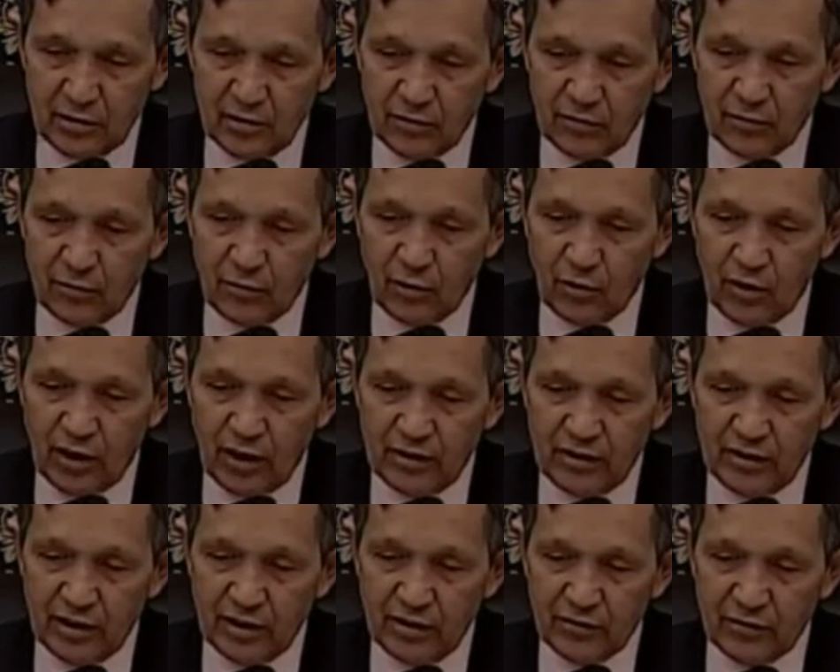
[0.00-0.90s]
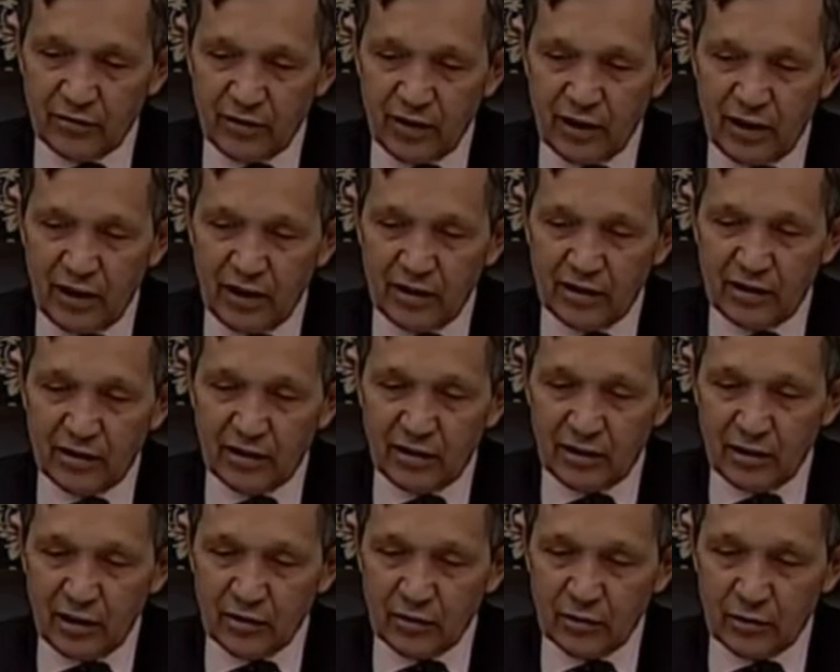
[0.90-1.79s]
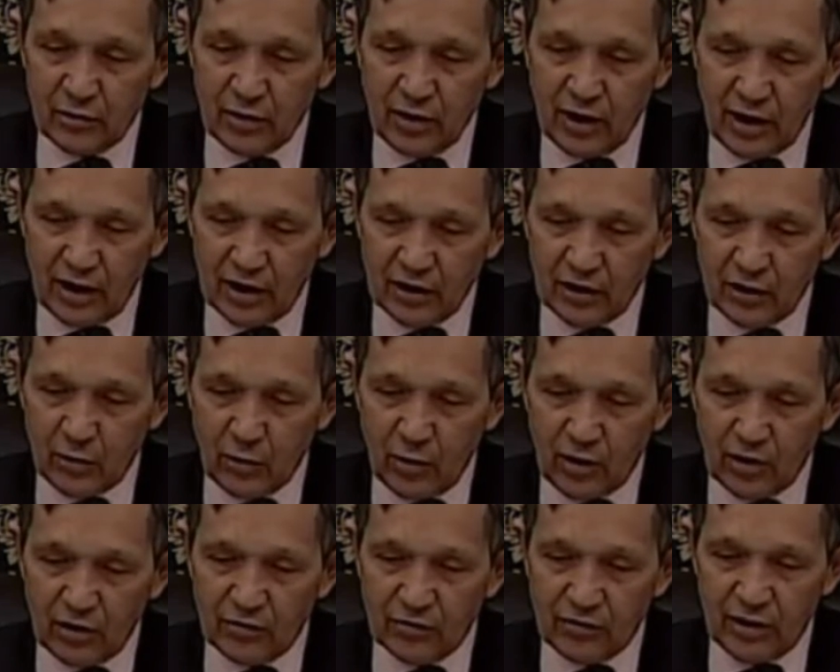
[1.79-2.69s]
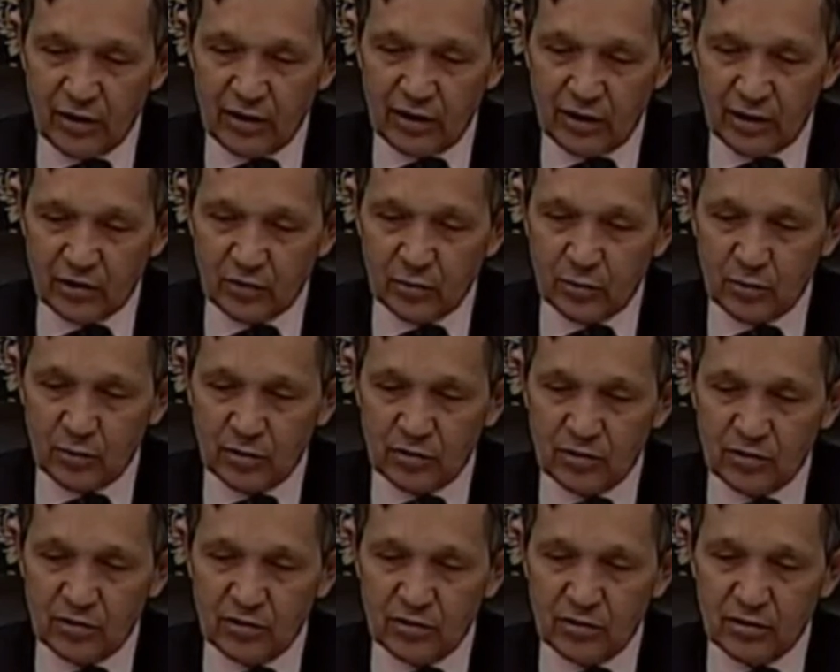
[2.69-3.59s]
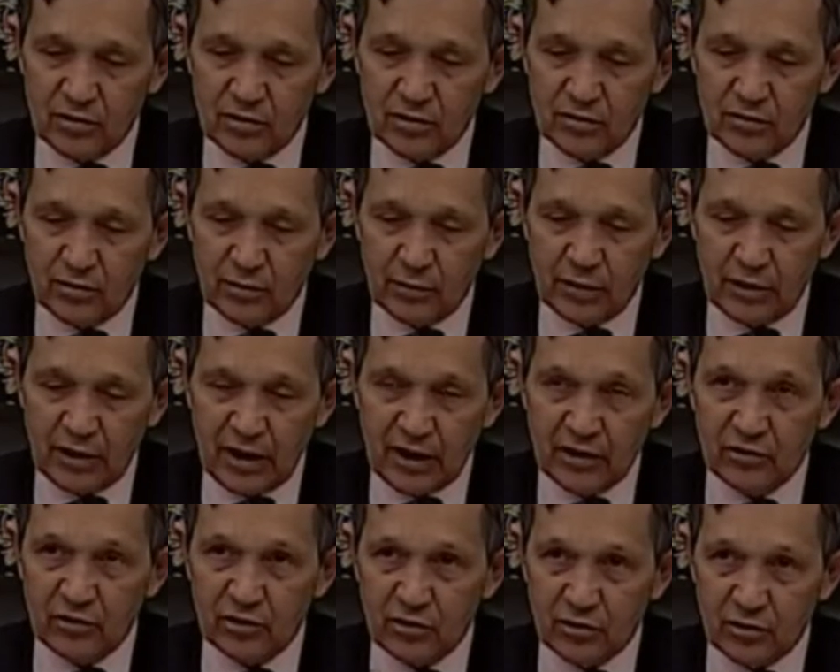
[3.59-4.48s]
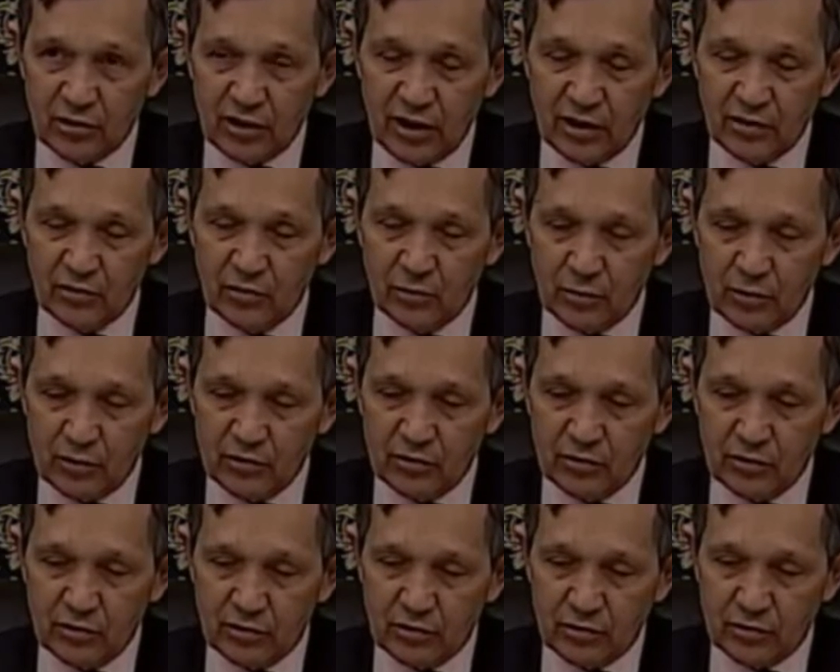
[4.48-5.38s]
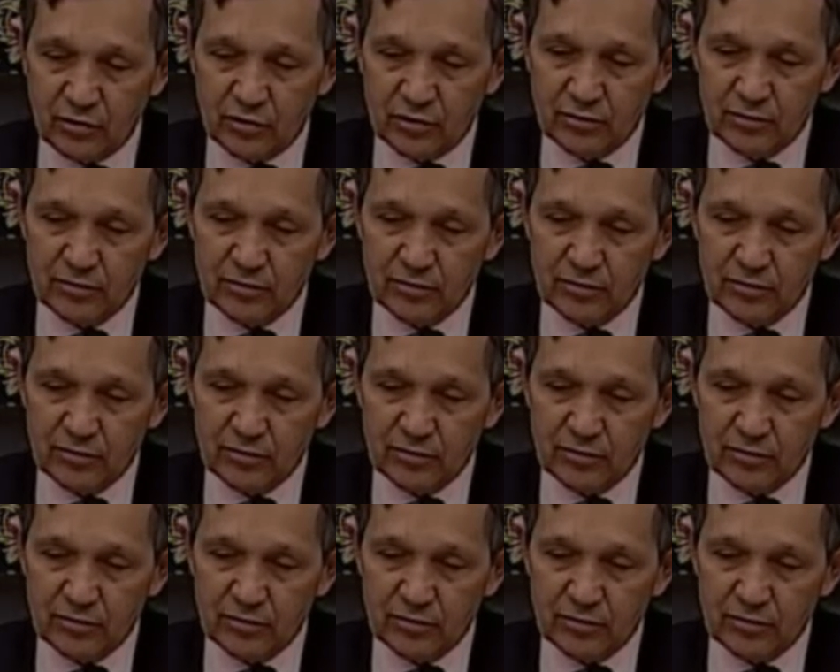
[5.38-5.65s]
for identifying another highly qualified expert from the National Cancer Institute.